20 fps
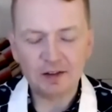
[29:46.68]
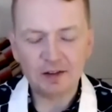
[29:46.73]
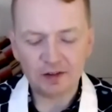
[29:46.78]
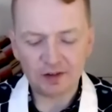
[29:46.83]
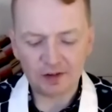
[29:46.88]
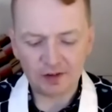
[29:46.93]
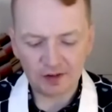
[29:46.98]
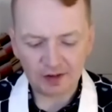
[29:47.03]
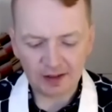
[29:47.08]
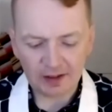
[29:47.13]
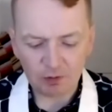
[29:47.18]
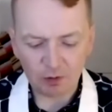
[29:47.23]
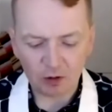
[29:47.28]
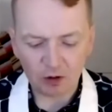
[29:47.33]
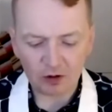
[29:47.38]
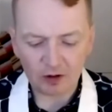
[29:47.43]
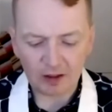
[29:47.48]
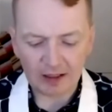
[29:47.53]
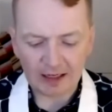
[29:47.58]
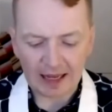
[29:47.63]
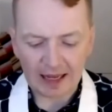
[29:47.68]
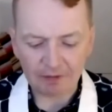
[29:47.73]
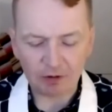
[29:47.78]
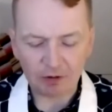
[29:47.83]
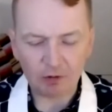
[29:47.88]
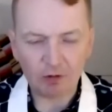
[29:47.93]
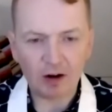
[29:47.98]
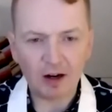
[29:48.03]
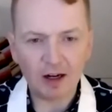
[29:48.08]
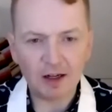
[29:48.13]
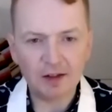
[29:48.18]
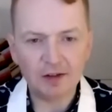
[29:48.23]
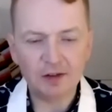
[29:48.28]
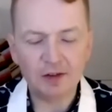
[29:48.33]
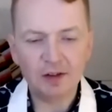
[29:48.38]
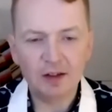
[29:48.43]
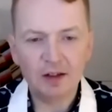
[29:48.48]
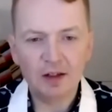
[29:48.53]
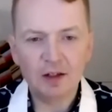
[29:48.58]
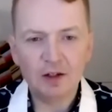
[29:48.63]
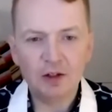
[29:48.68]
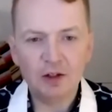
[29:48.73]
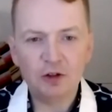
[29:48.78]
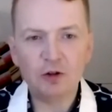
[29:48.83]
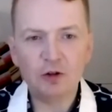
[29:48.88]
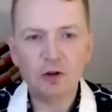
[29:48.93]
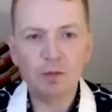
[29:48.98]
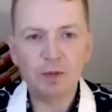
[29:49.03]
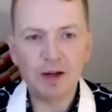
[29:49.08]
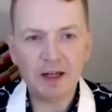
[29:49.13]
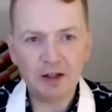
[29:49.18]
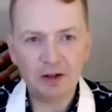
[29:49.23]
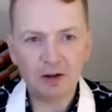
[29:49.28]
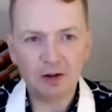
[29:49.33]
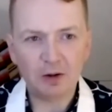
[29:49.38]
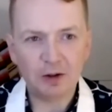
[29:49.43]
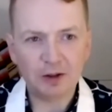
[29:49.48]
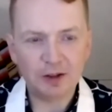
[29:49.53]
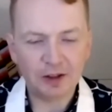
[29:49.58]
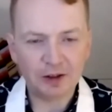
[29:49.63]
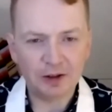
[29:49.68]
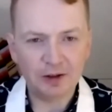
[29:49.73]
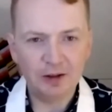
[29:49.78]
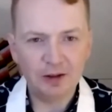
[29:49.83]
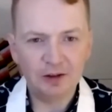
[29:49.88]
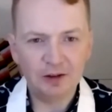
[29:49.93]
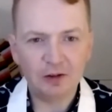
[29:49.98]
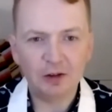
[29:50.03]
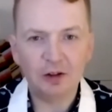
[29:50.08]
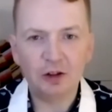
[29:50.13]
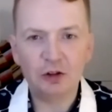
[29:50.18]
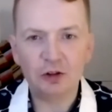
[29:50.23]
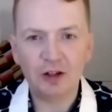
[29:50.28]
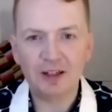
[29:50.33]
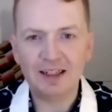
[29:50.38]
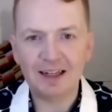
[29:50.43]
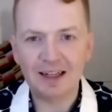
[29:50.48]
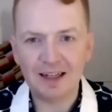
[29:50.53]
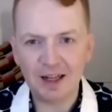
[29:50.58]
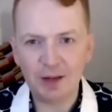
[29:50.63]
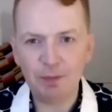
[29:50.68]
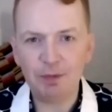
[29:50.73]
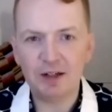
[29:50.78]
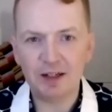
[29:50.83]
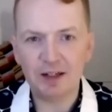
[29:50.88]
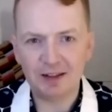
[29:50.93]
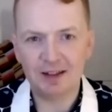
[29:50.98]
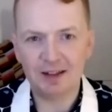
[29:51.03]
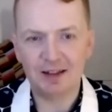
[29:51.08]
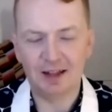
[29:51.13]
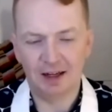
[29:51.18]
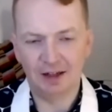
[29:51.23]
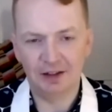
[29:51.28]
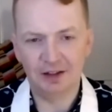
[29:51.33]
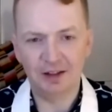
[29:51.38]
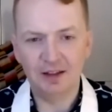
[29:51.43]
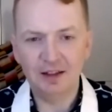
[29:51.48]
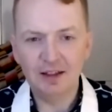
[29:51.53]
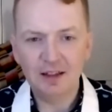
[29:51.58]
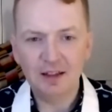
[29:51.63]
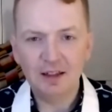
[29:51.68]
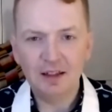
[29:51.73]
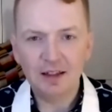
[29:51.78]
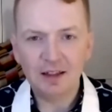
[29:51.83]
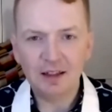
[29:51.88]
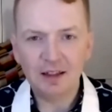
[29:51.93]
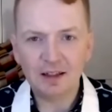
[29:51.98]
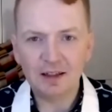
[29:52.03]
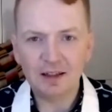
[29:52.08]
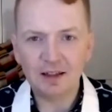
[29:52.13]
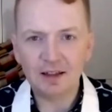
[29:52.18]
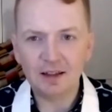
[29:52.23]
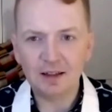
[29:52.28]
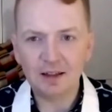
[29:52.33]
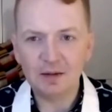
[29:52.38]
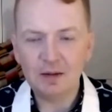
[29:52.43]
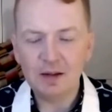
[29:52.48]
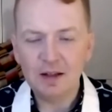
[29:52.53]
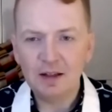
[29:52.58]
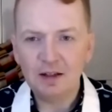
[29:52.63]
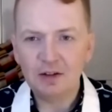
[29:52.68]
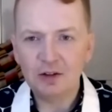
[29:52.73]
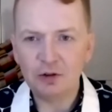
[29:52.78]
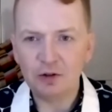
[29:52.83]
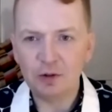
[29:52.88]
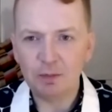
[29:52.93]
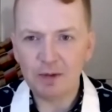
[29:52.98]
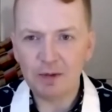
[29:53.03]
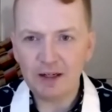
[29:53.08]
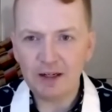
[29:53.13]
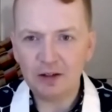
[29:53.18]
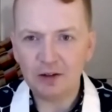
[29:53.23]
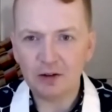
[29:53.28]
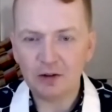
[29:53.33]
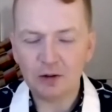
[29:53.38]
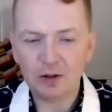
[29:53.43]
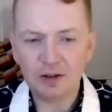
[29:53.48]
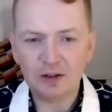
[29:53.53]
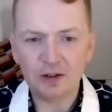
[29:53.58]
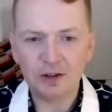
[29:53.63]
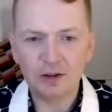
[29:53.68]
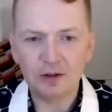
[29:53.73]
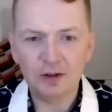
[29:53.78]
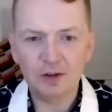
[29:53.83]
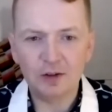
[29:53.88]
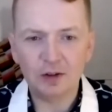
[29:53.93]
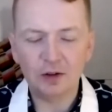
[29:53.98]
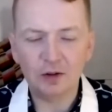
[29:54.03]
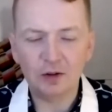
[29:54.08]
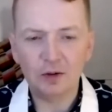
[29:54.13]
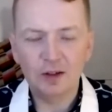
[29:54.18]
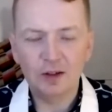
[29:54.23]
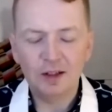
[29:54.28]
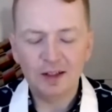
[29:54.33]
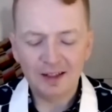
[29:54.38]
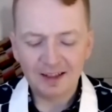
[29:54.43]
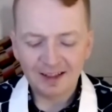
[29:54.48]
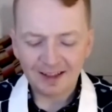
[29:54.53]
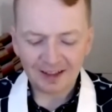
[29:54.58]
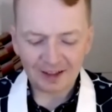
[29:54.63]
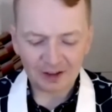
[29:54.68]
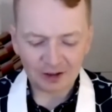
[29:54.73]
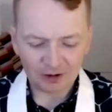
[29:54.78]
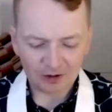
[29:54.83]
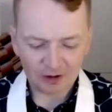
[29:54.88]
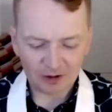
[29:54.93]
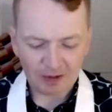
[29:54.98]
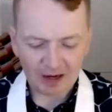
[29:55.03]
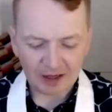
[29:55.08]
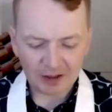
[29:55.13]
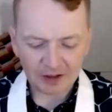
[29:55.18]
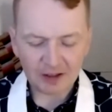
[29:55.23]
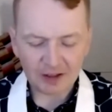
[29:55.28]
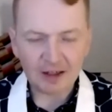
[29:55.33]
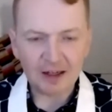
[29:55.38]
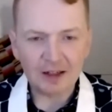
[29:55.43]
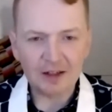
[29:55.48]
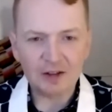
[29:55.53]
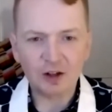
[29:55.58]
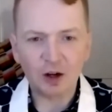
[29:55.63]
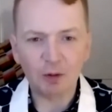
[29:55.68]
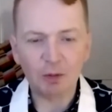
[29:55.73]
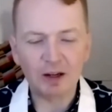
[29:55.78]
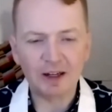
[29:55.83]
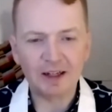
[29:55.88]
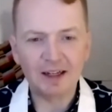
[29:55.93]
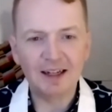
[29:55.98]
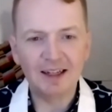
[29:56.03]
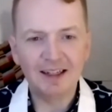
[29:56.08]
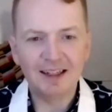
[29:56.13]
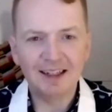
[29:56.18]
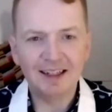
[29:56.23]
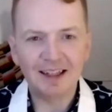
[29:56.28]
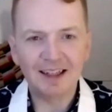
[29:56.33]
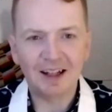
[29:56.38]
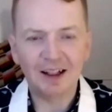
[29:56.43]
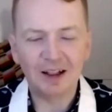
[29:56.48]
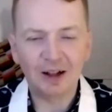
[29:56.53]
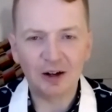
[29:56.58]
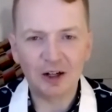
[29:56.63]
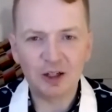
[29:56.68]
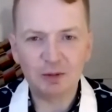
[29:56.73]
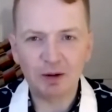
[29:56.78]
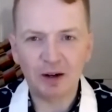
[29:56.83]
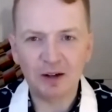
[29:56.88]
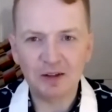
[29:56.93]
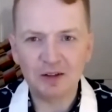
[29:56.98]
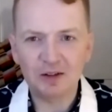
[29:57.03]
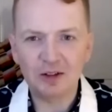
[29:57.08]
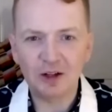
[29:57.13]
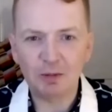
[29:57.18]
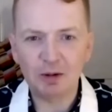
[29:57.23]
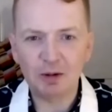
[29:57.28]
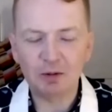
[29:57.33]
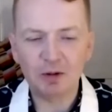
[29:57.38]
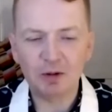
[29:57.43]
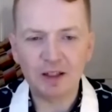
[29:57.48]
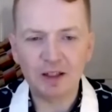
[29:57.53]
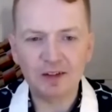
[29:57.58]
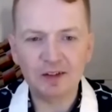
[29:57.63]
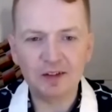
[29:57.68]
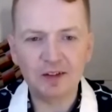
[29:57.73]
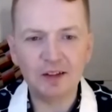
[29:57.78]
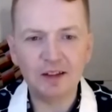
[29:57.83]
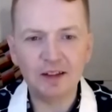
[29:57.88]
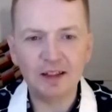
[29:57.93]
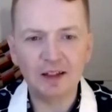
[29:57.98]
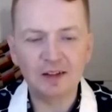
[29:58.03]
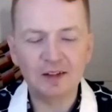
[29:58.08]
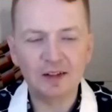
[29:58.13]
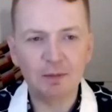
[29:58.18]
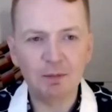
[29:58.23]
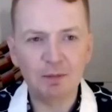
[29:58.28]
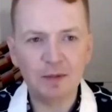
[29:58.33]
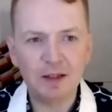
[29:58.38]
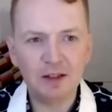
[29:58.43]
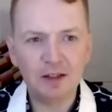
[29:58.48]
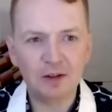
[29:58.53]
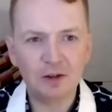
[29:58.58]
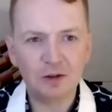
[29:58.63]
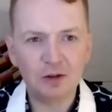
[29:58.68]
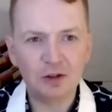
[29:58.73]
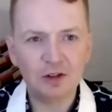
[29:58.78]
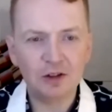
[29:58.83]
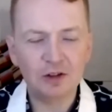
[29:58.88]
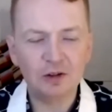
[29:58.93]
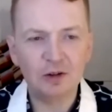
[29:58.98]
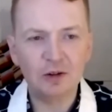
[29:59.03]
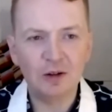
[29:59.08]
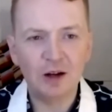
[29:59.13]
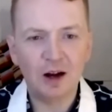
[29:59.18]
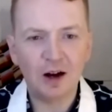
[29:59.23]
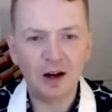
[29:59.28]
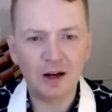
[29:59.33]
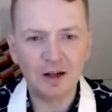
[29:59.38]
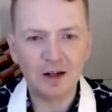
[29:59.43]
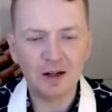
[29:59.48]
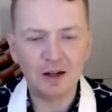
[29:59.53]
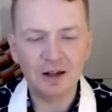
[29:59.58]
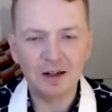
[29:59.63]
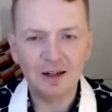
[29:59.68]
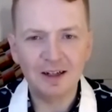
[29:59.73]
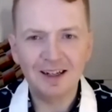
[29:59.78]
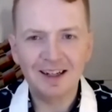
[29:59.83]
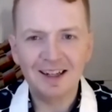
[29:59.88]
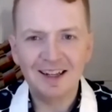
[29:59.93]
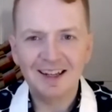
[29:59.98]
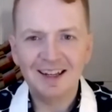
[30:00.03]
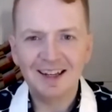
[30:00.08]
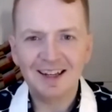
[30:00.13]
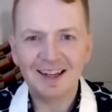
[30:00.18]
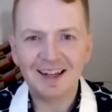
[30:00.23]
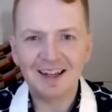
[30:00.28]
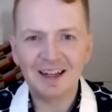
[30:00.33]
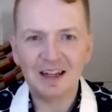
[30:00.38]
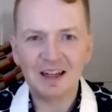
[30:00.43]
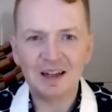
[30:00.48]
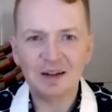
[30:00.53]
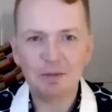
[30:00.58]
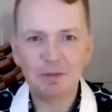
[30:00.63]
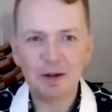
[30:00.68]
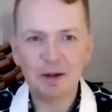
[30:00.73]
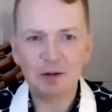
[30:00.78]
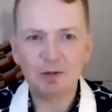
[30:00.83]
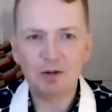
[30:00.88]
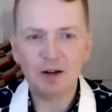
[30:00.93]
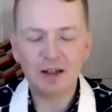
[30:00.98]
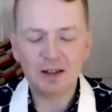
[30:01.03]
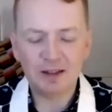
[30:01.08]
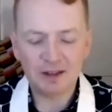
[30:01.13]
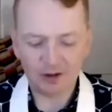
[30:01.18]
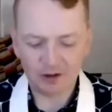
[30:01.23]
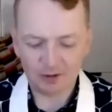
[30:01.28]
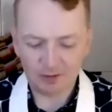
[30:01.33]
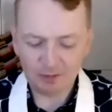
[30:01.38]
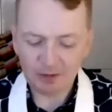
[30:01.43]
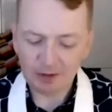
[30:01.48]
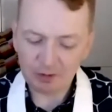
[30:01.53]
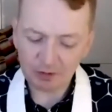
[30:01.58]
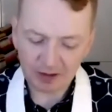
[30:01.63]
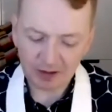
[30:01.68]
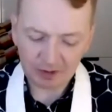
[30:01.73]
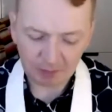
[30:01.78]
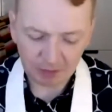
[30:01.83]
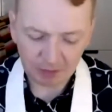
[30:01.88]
seawater level rise to 1 meter or 2. So they're trying to limit it to that, to 1 meter or 2. So, imagine Dublin and large parts of Dublin with a sea that's a metre or two higher. Be quite